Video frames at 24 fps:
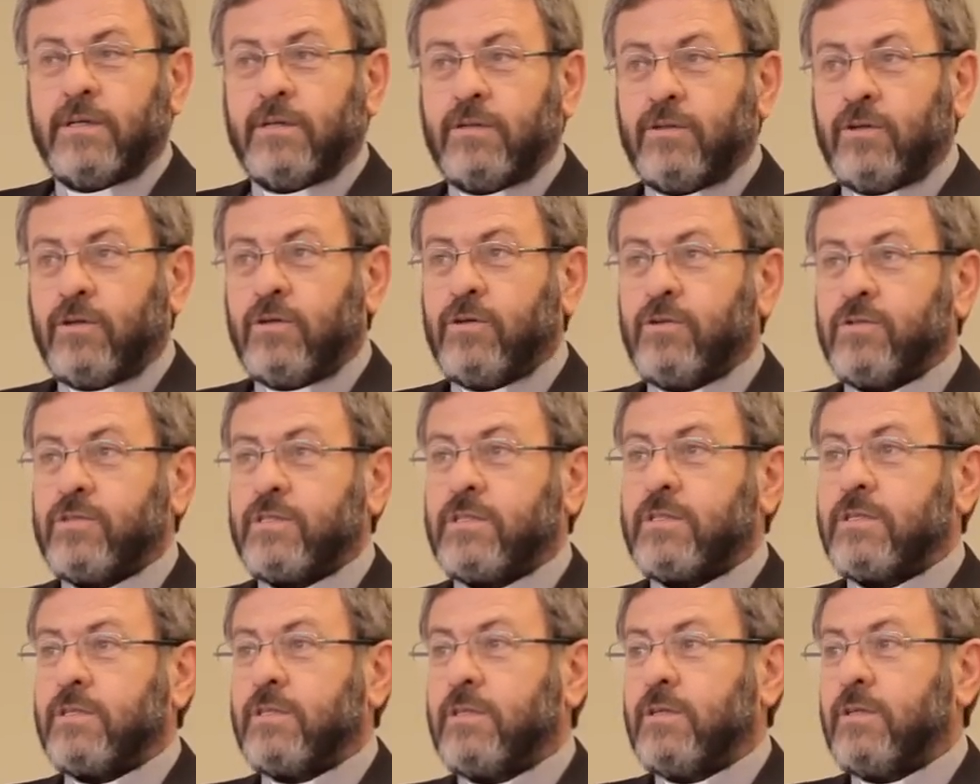
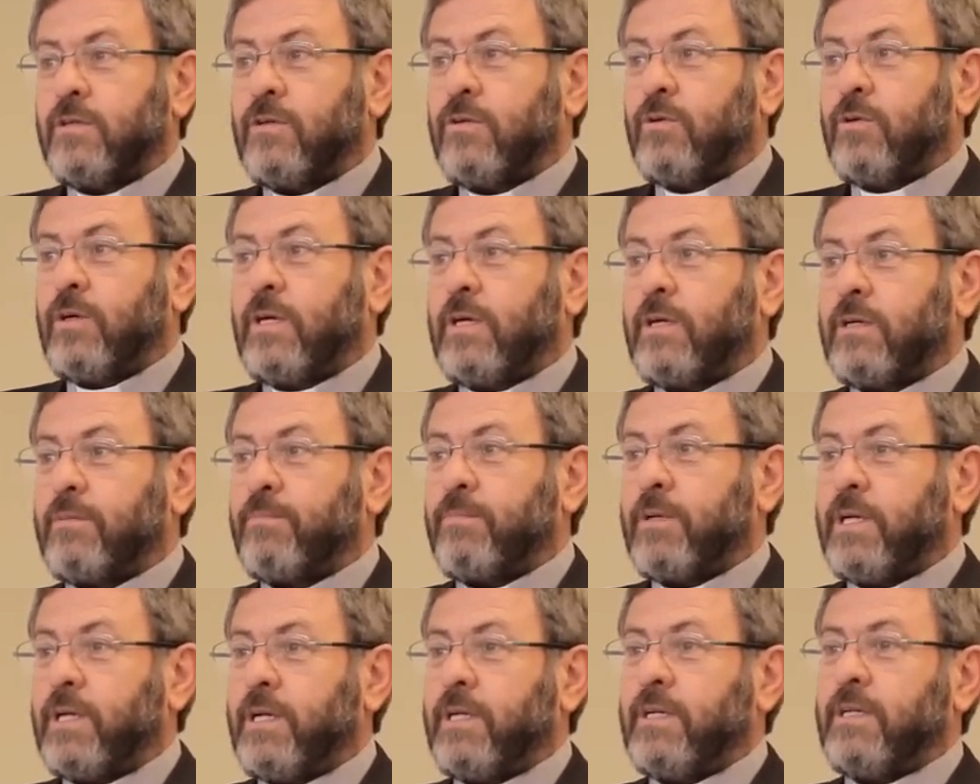Those who are
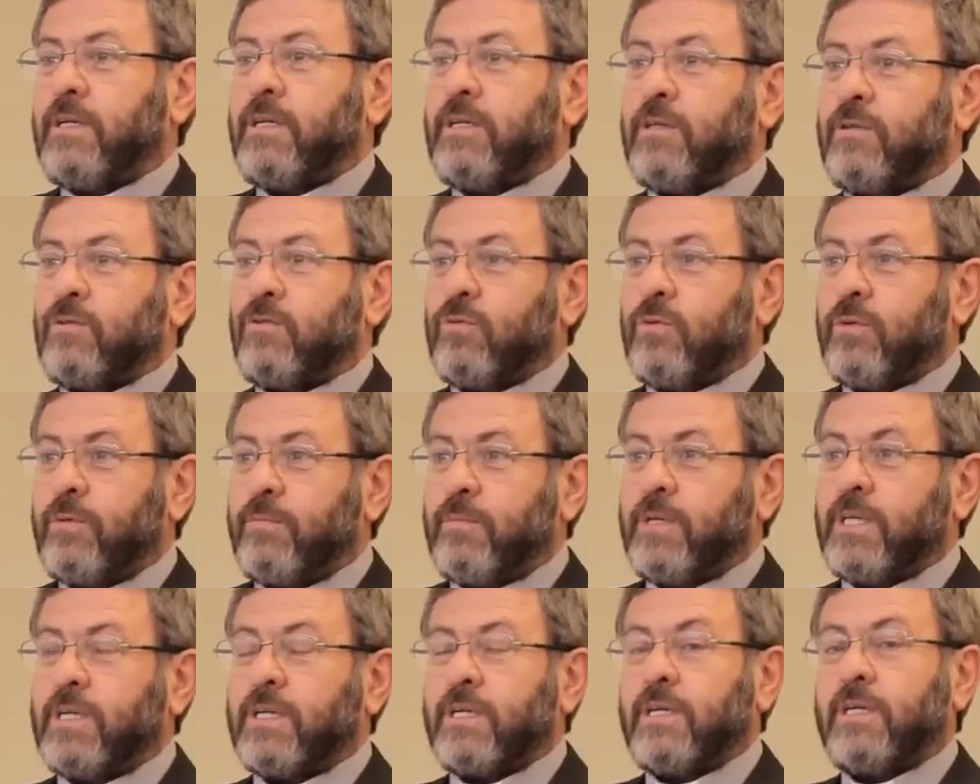planning to
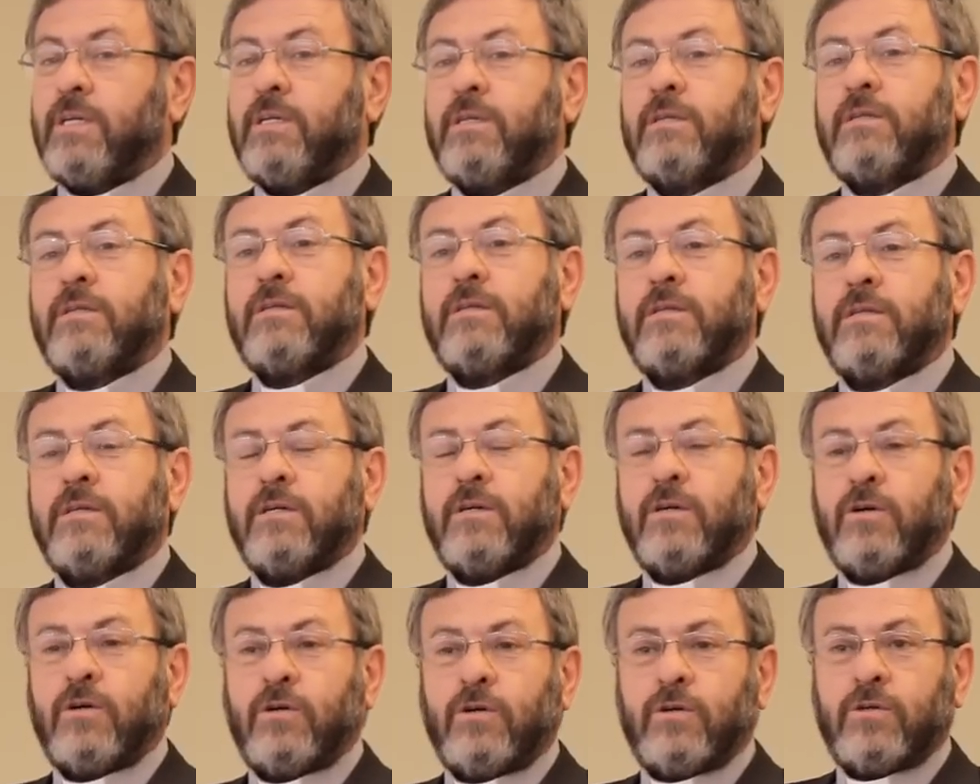immigrate
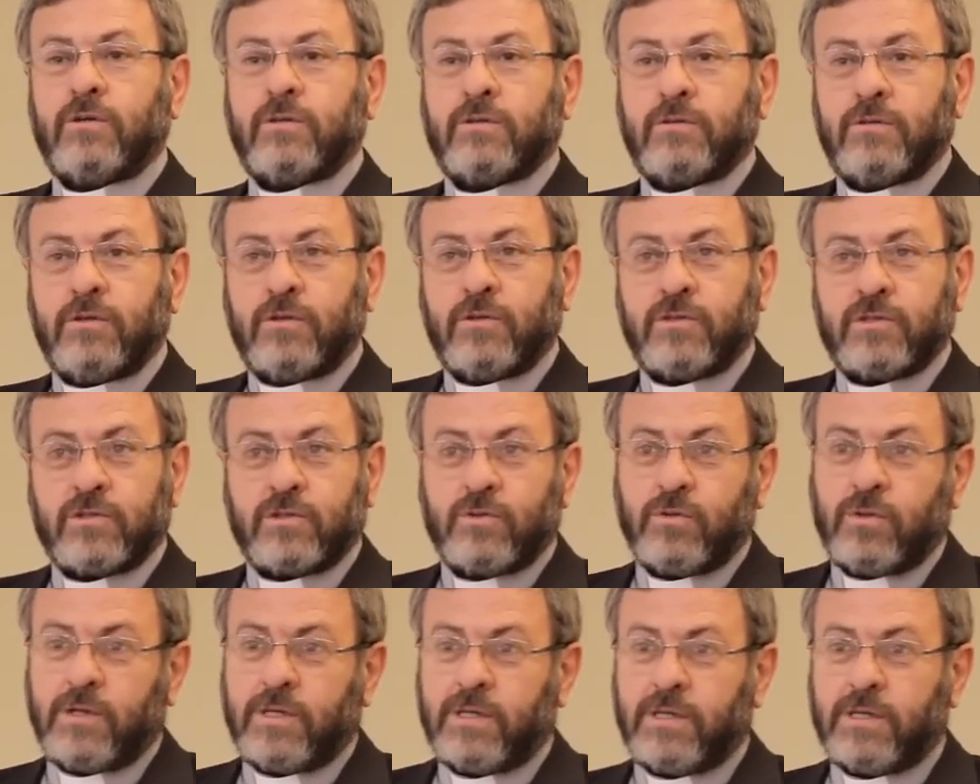or those
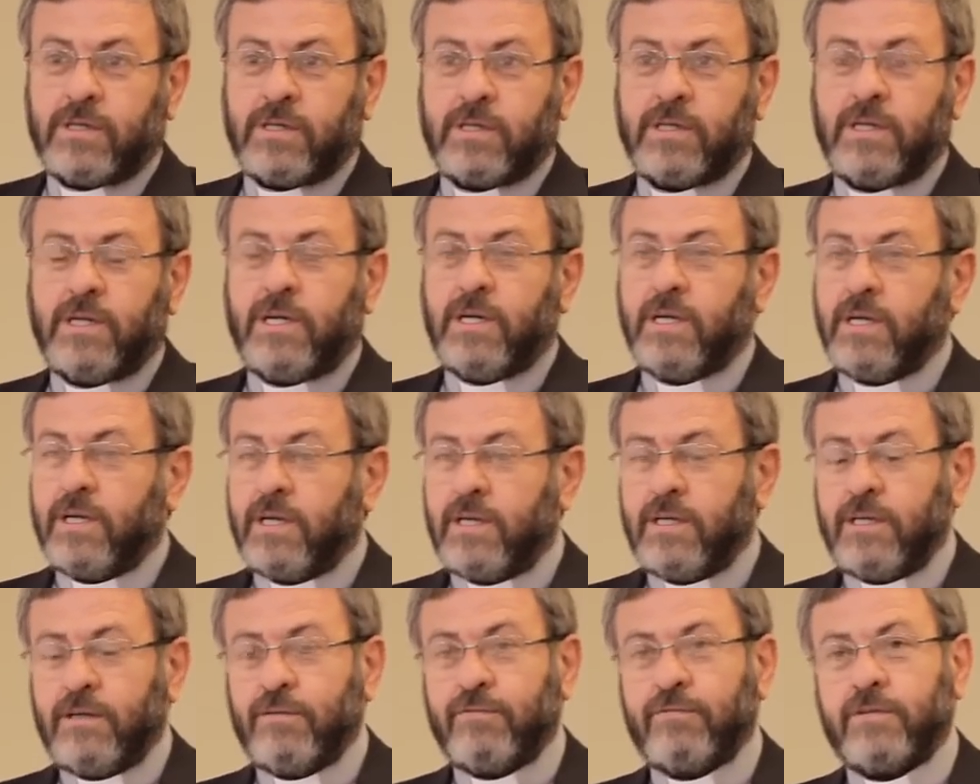who are
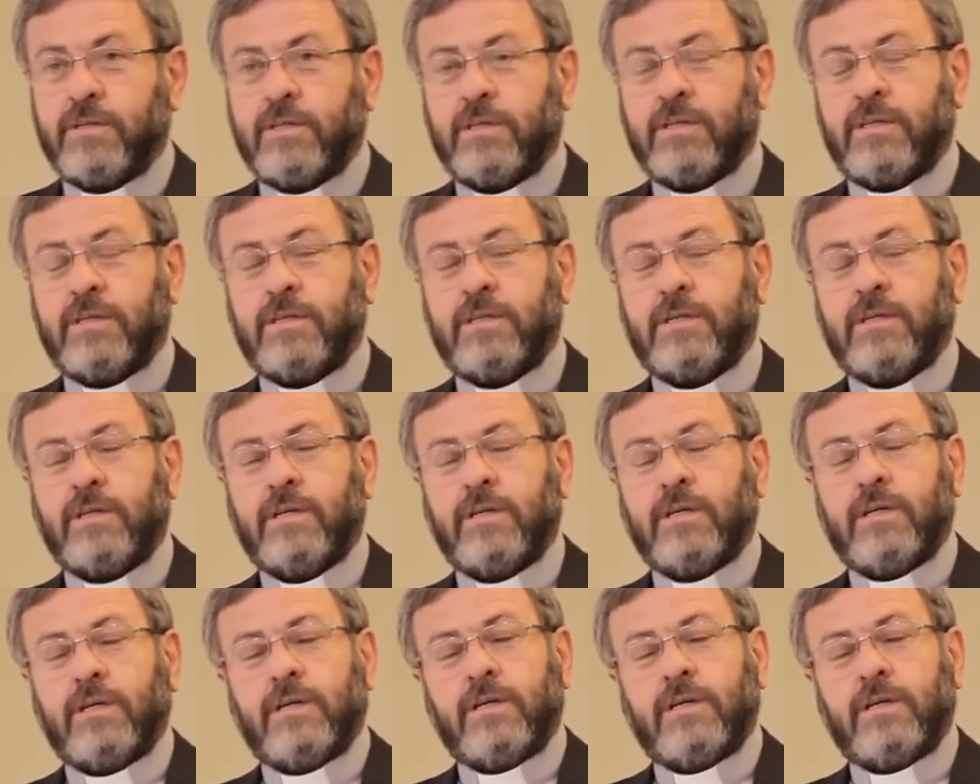leaving